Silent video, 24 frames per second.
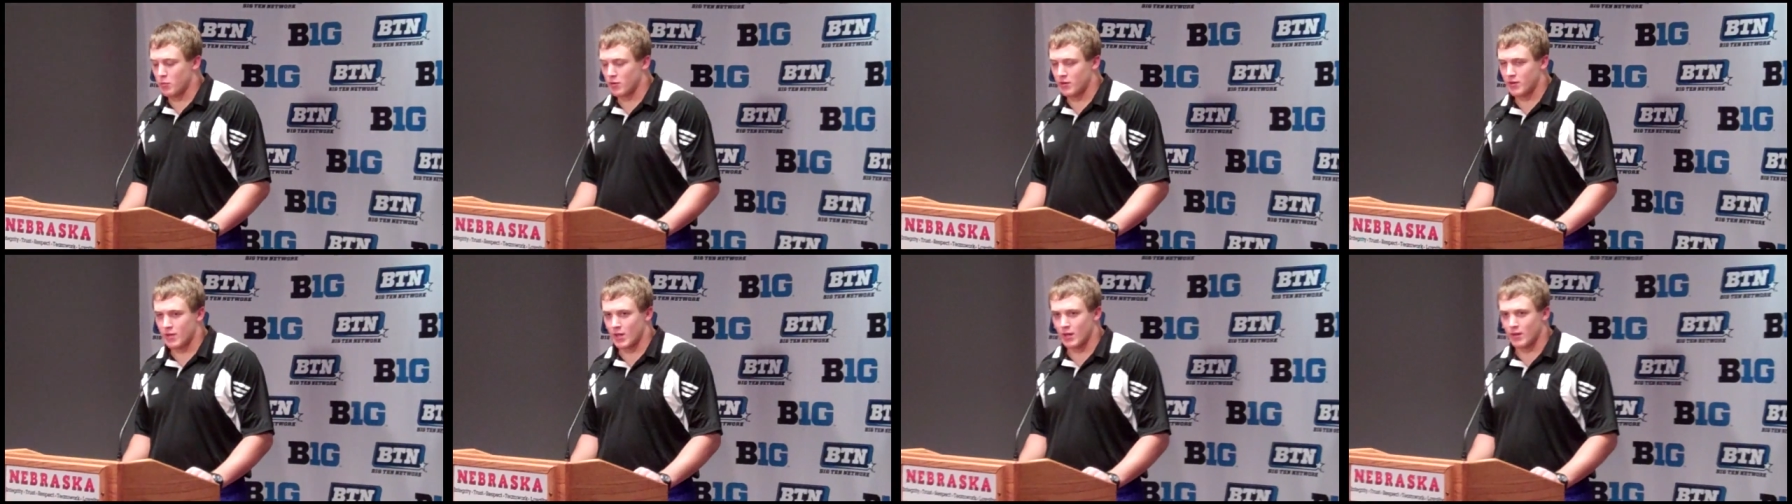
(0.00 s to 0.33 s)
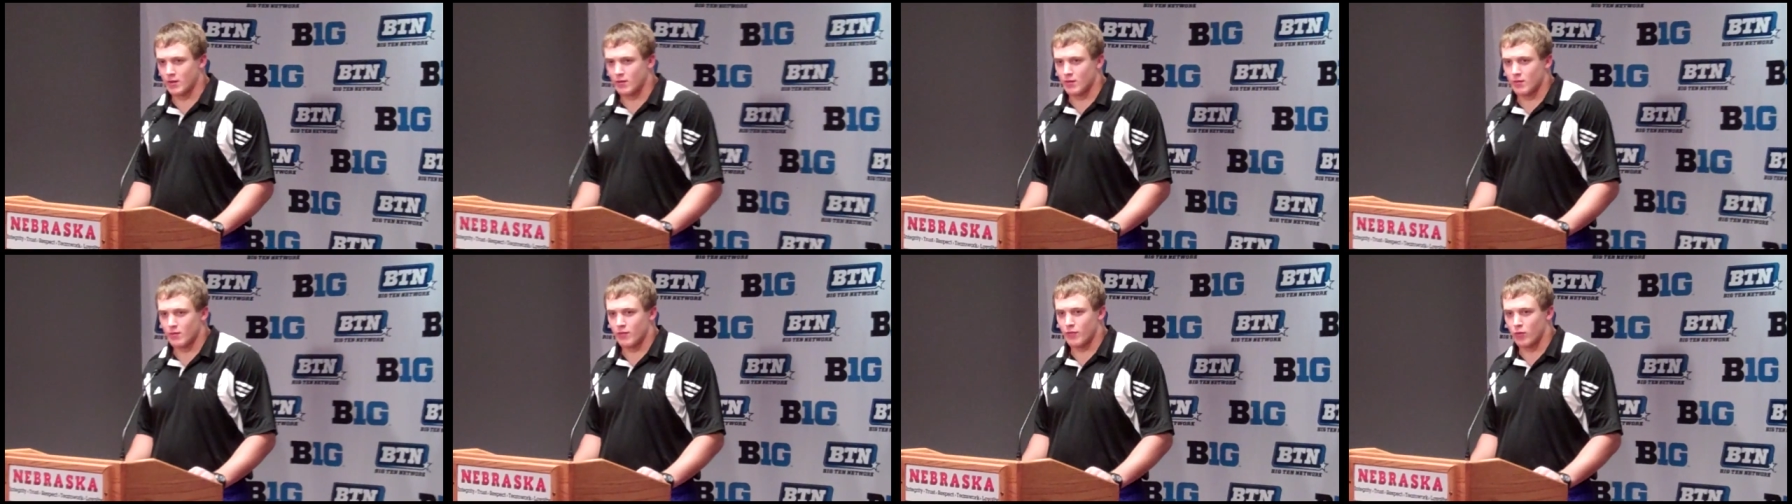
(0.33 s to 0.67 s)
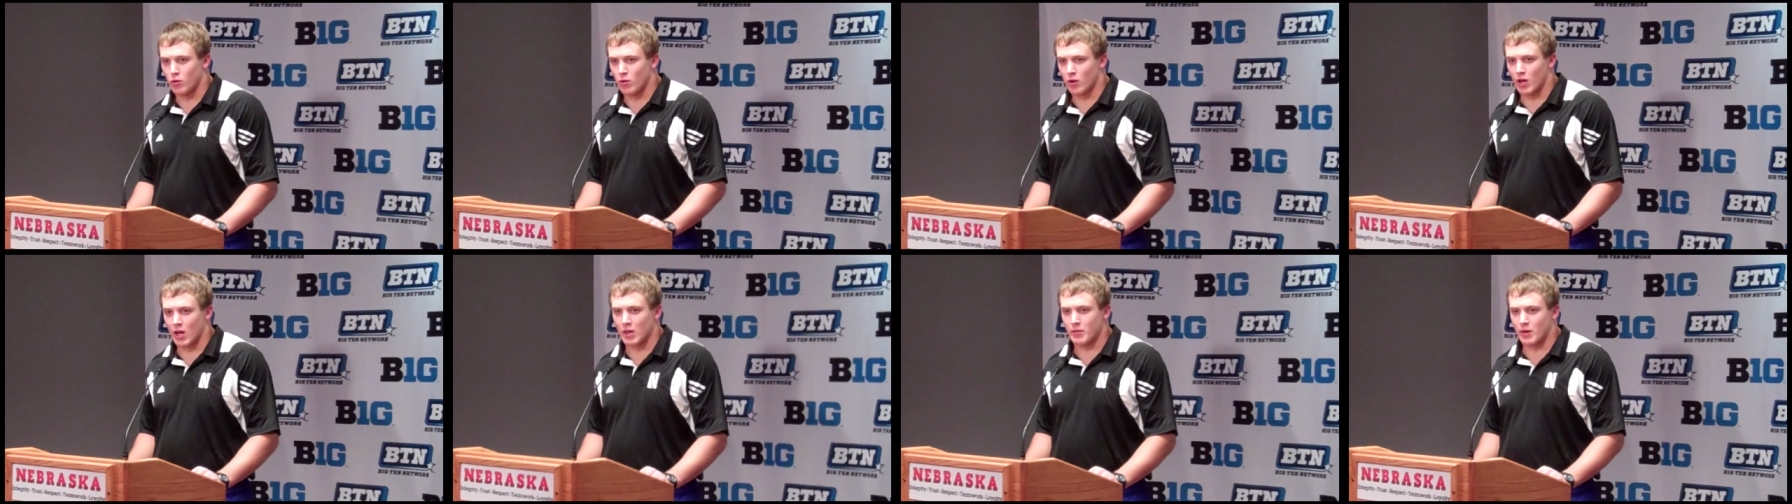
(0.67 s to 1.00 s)
to put that
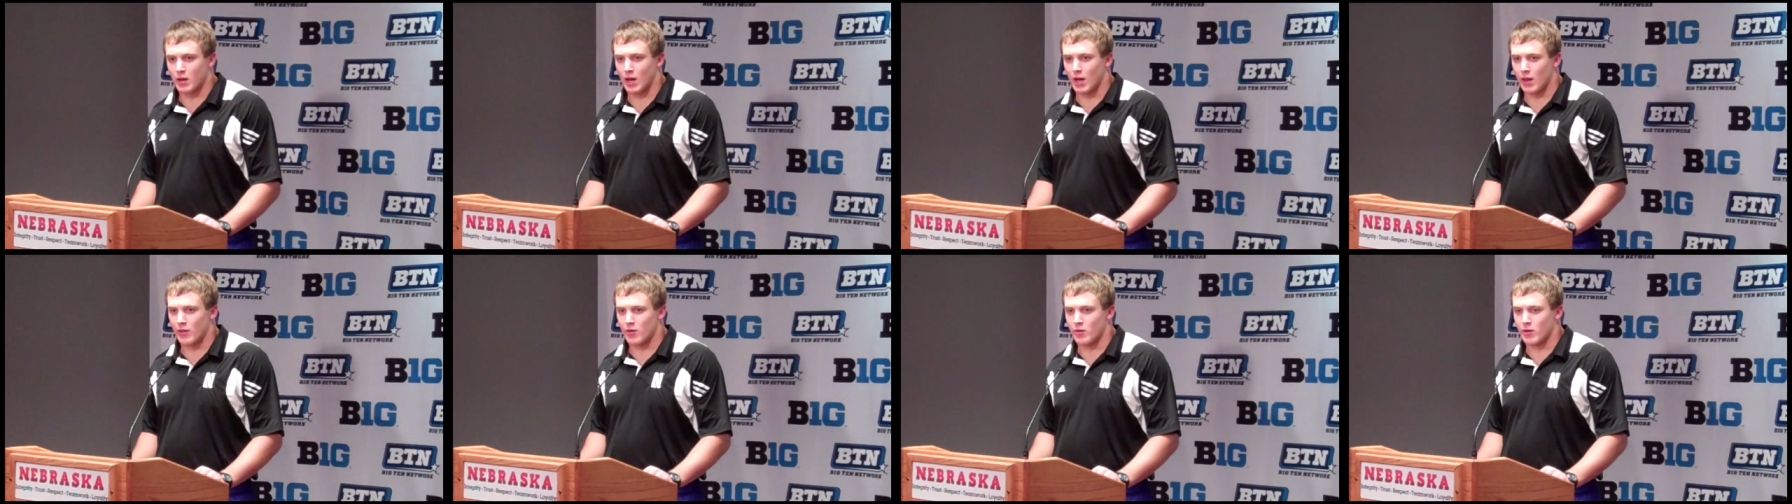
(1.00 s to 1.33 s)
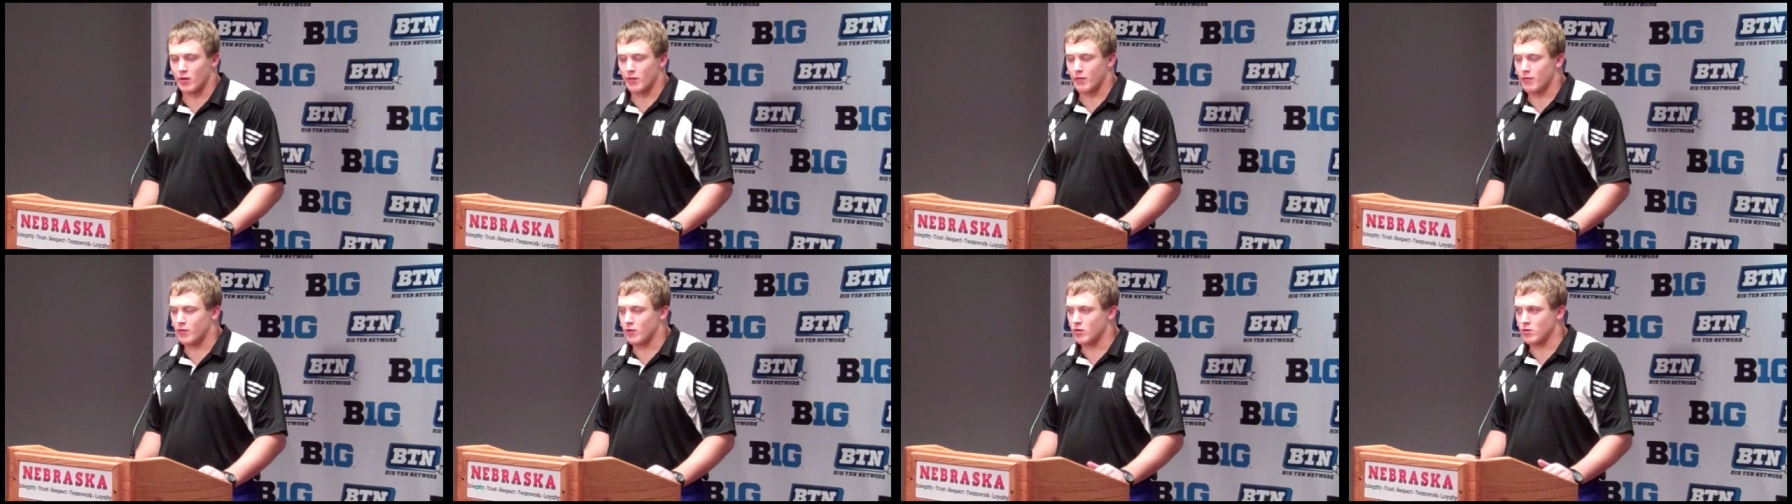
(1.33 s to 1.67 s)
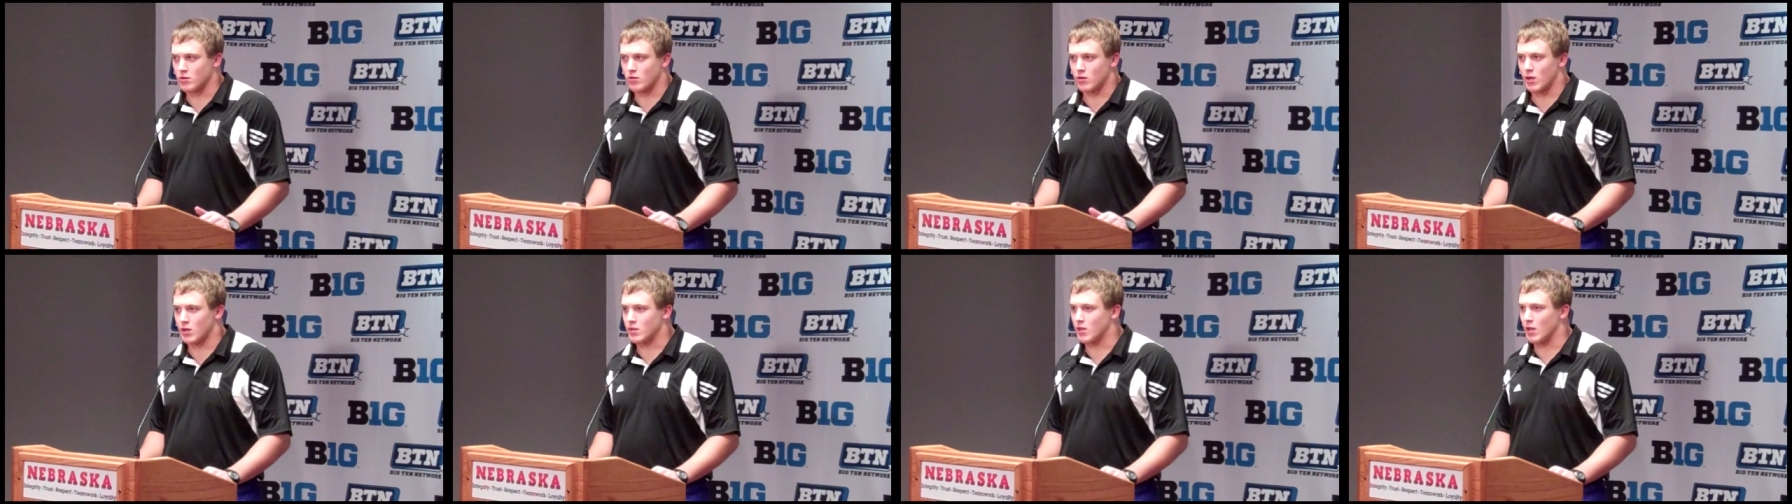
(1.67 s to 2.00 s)
full game together, and it feels
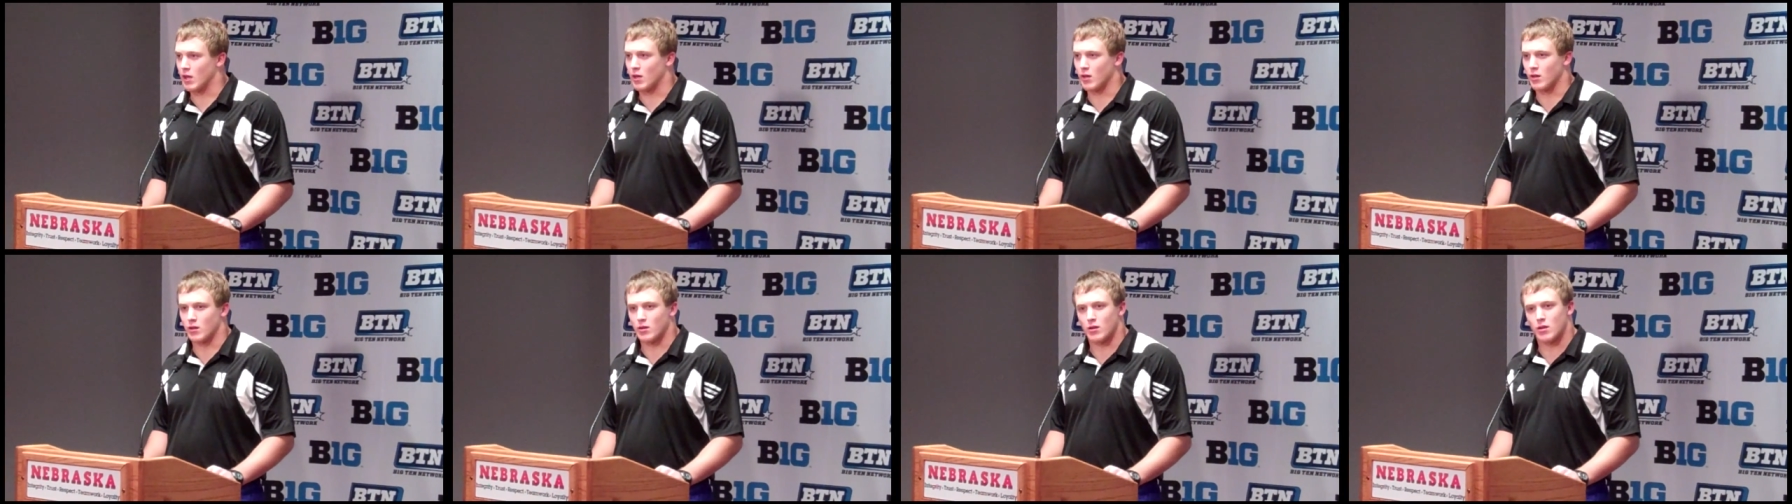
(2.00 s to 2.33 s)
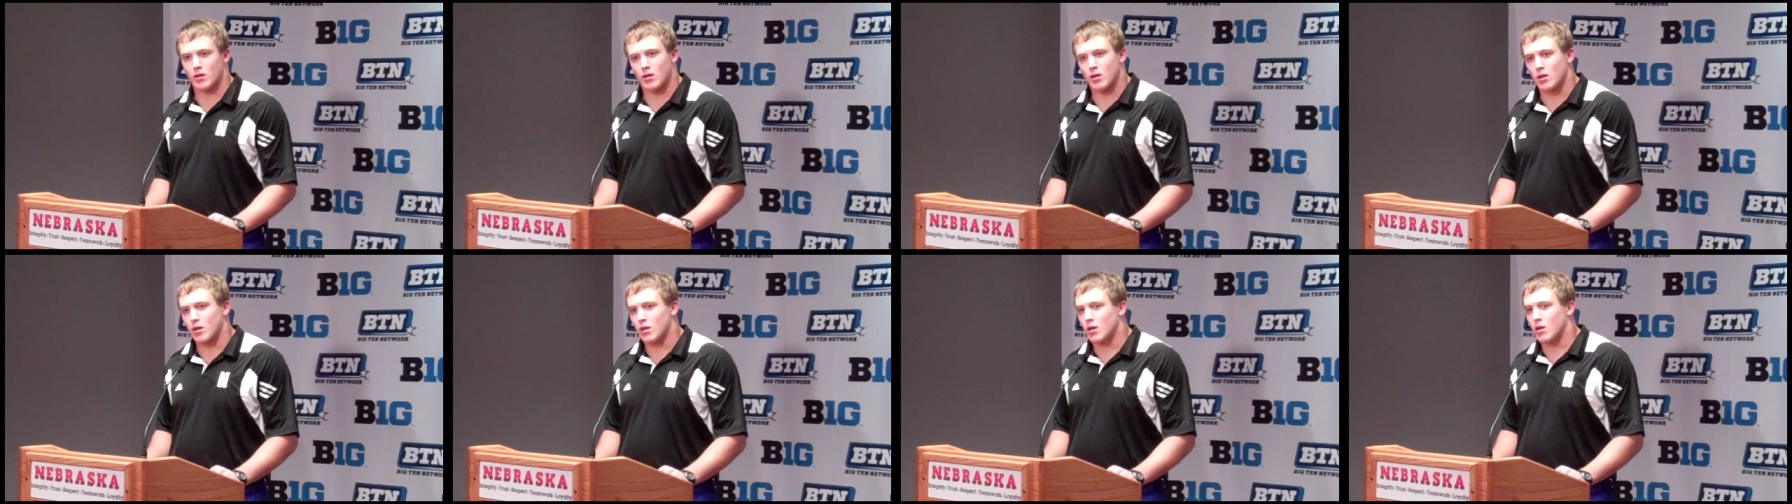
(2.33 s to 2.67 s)
great to get it.